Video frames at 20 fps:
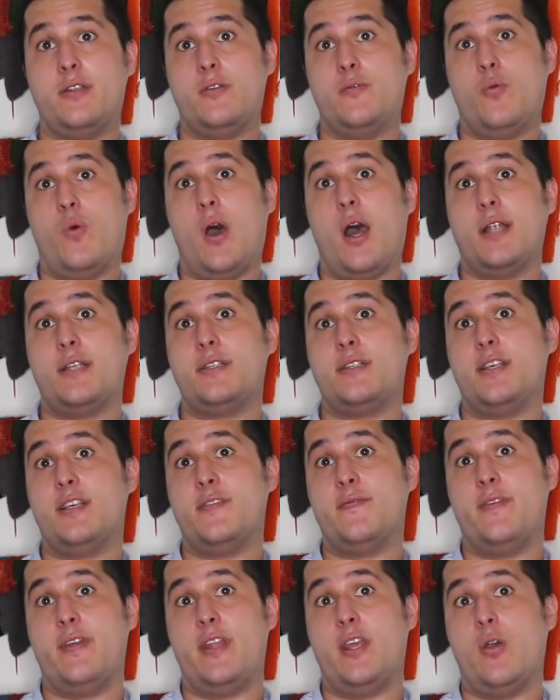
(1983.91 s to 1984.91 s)
to watch this
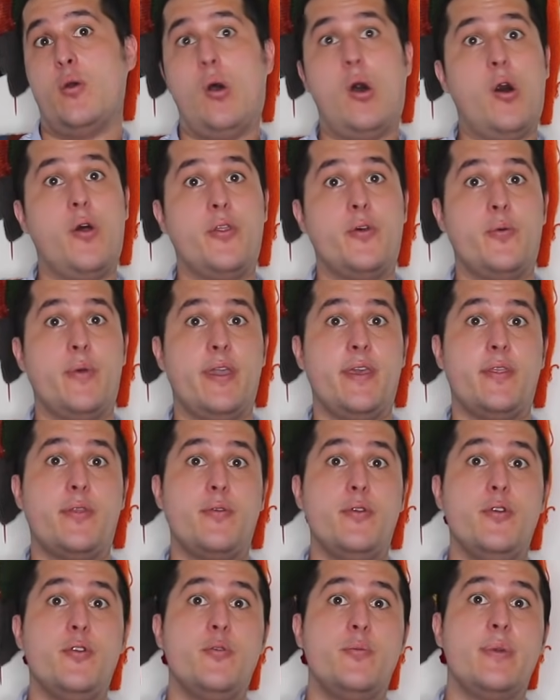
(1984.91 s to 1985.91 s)
video all the way
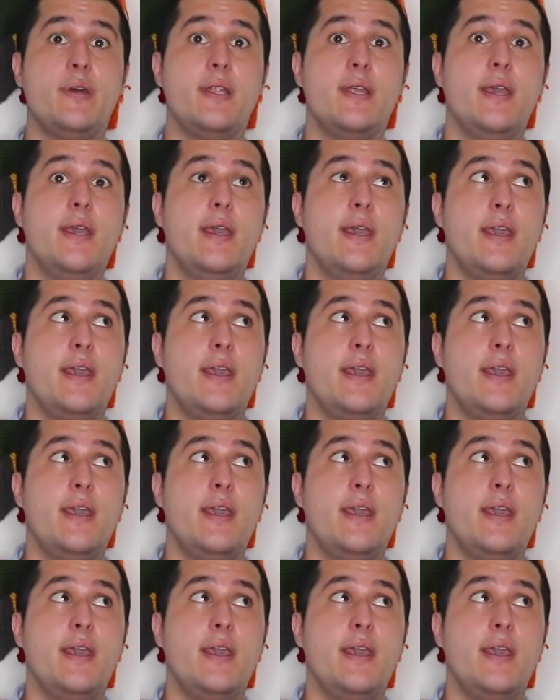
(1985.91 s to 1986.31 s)
through, but